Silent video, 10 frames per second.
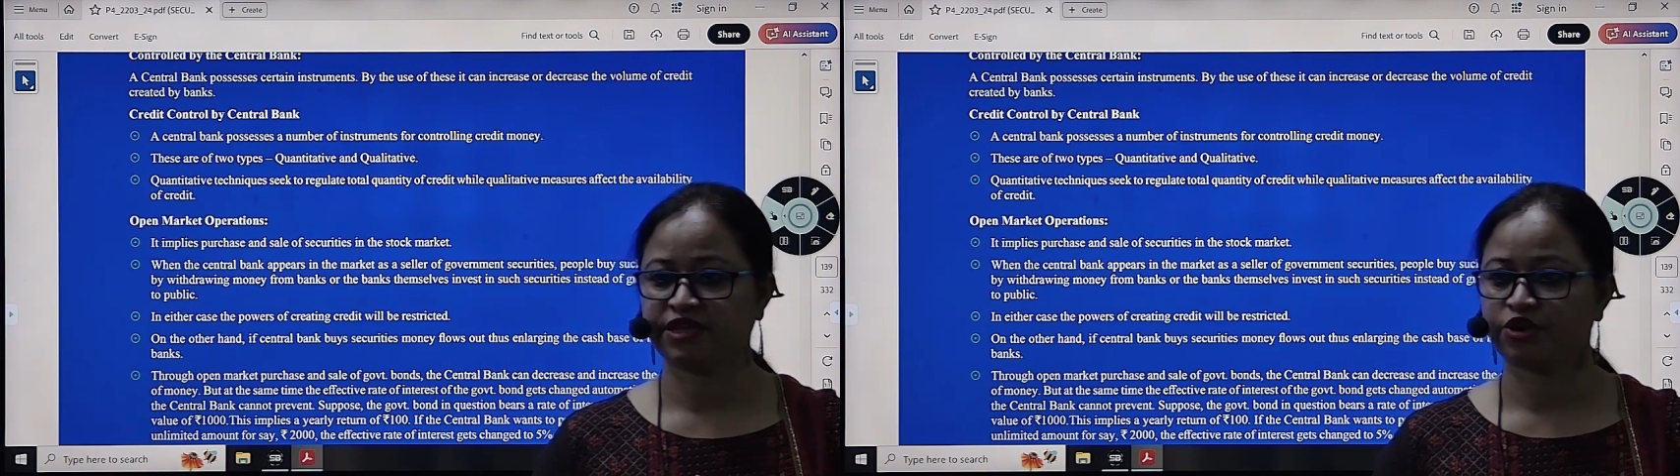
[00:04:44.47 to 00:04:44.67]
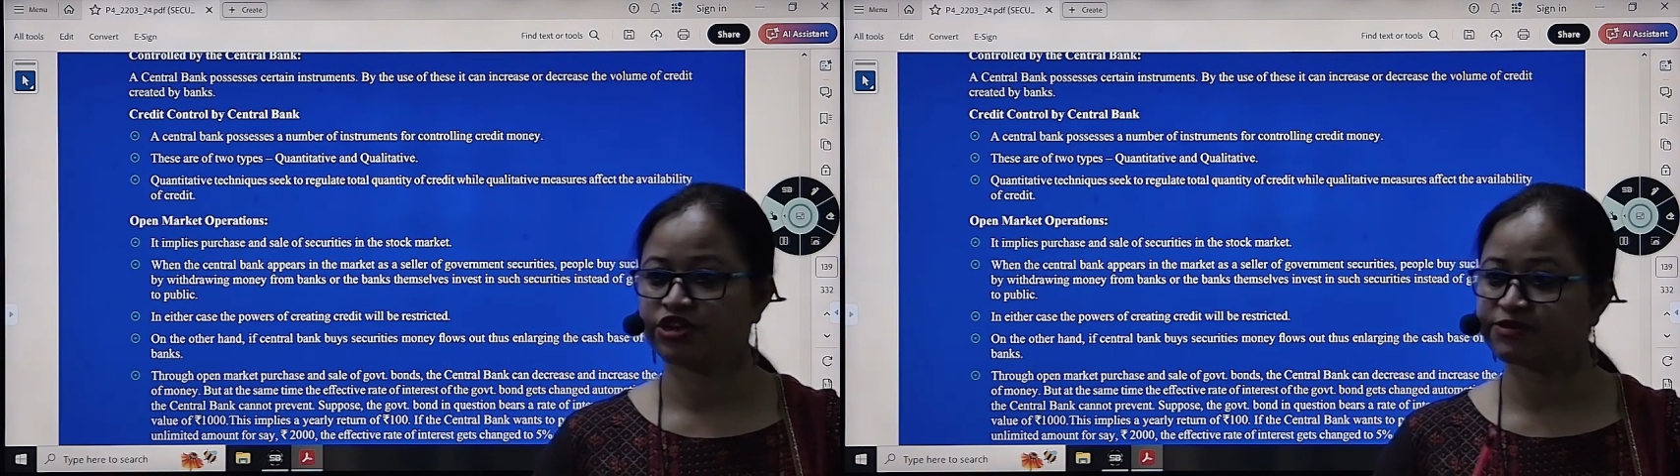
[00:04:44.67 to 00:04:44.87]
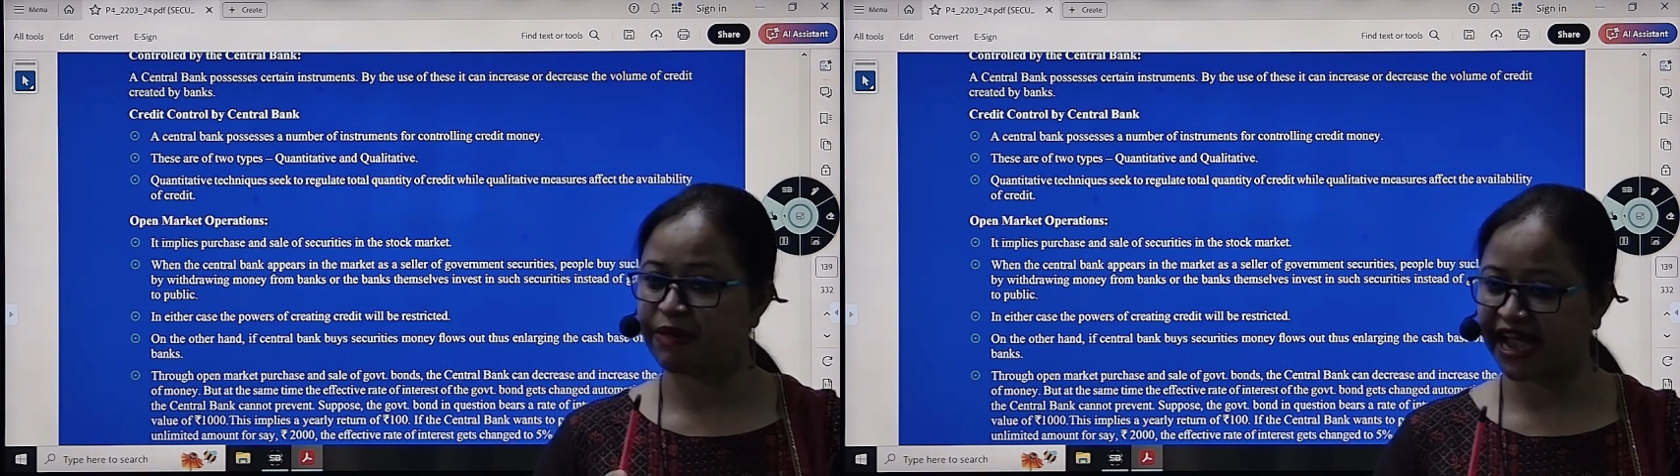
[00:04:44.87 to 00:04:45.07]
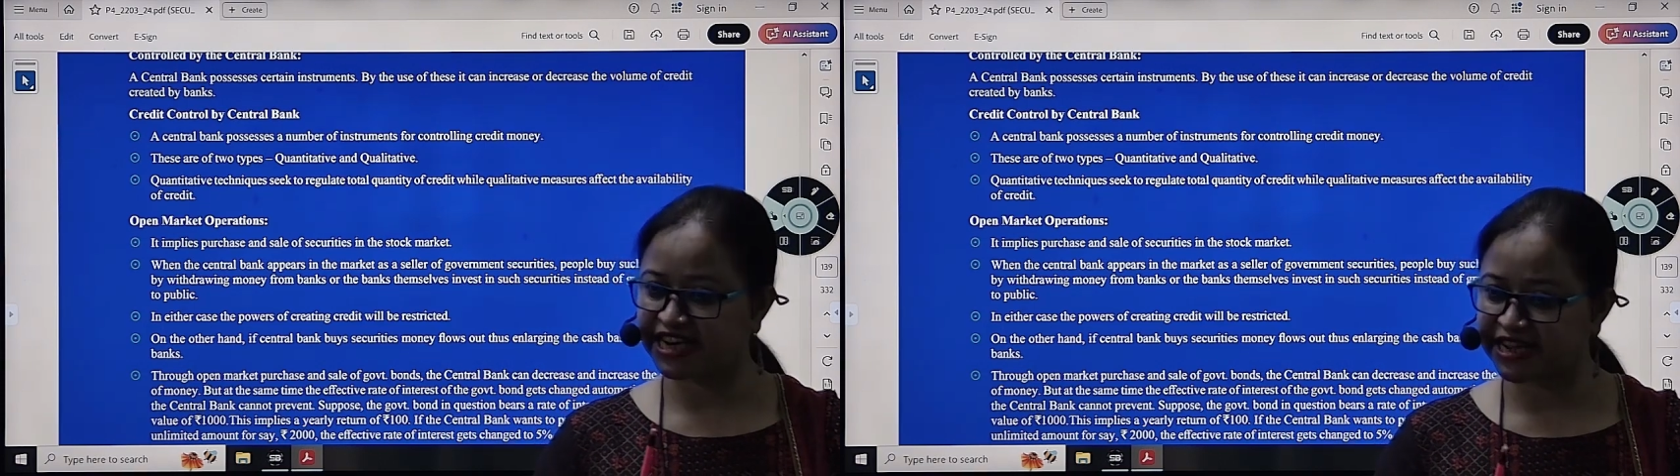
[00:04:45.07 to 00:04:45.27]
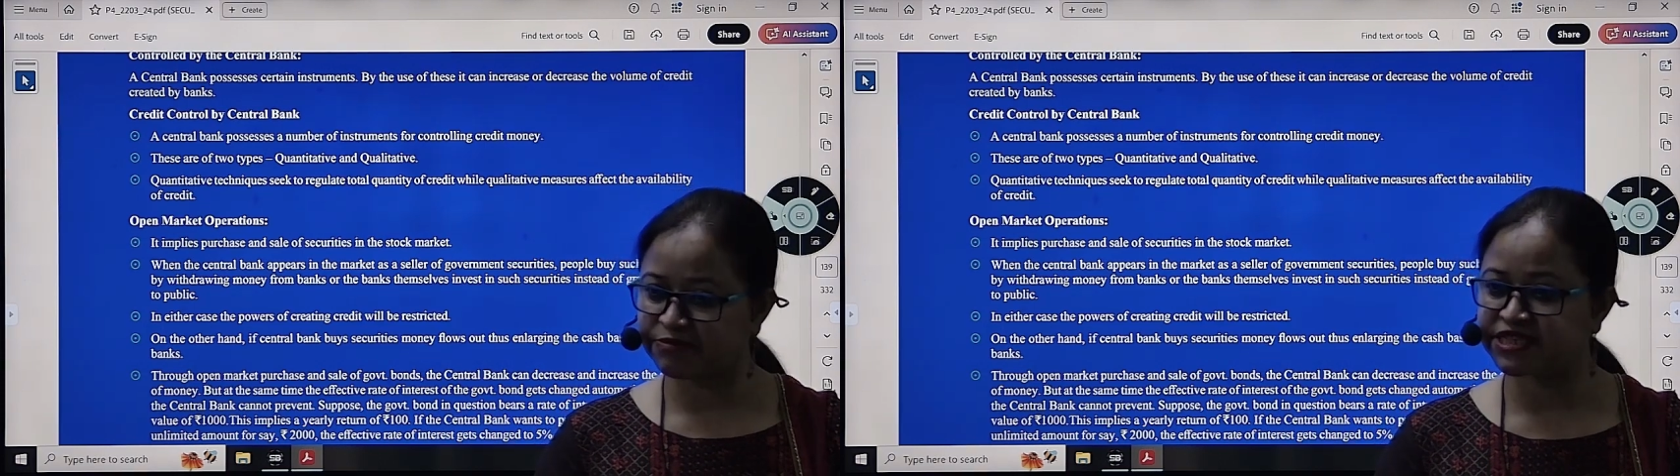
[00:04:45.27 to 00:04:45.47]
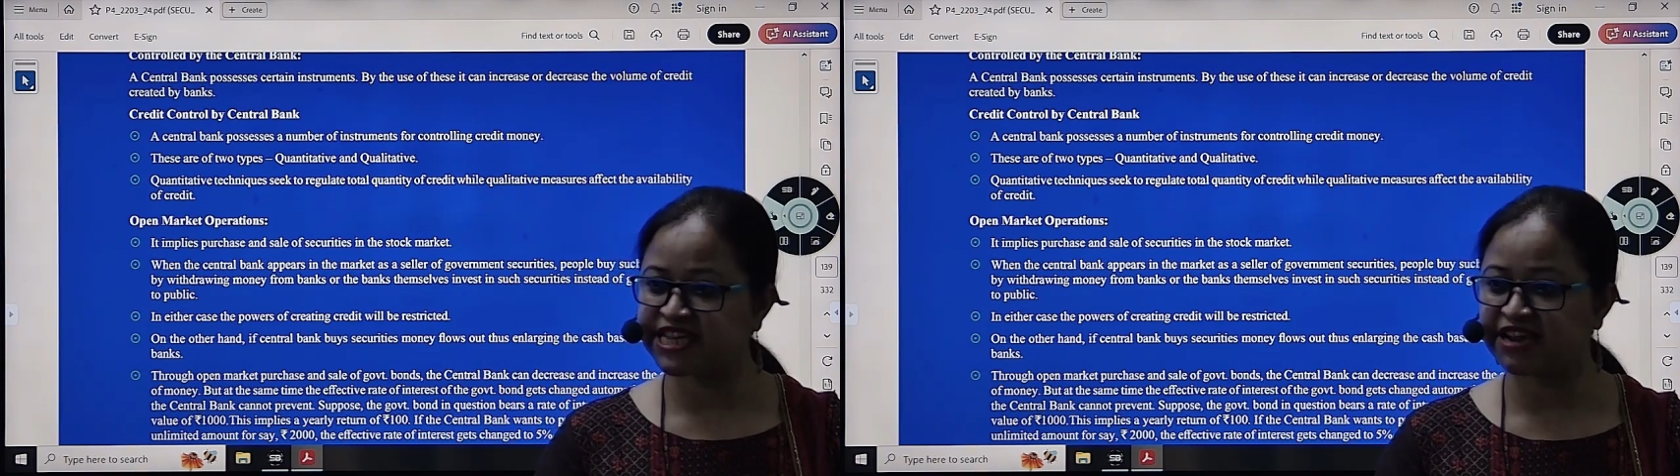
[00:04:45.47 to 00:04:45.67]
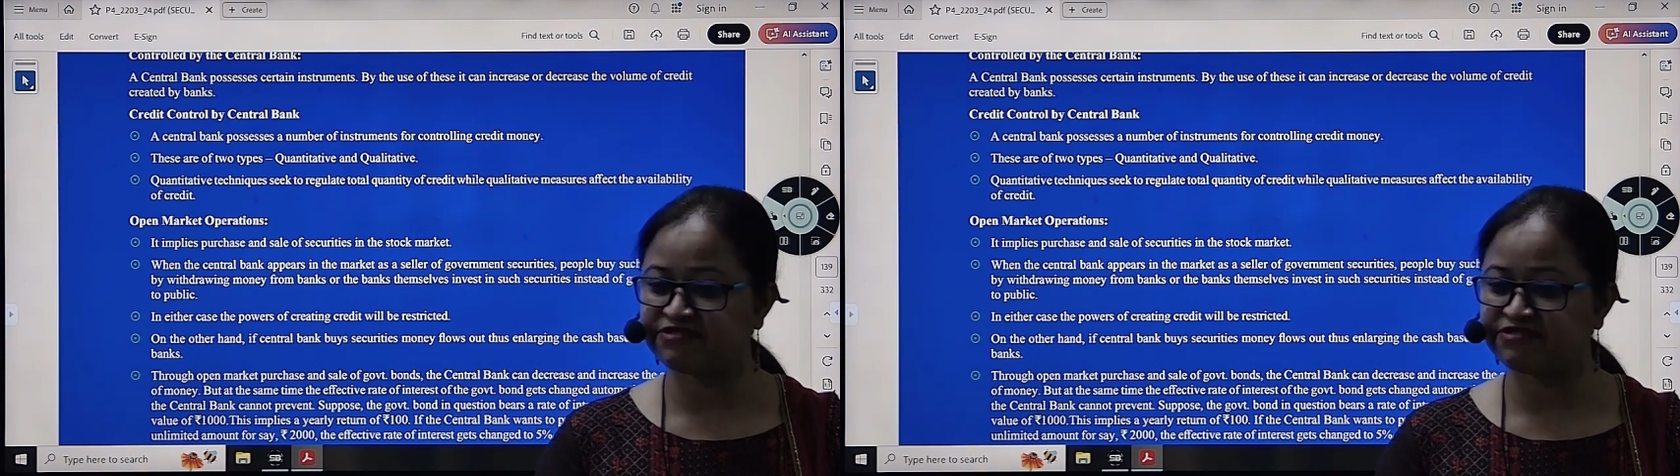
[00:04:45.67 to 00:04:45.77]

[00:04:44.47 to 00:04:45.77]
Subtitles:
Because bank themselves,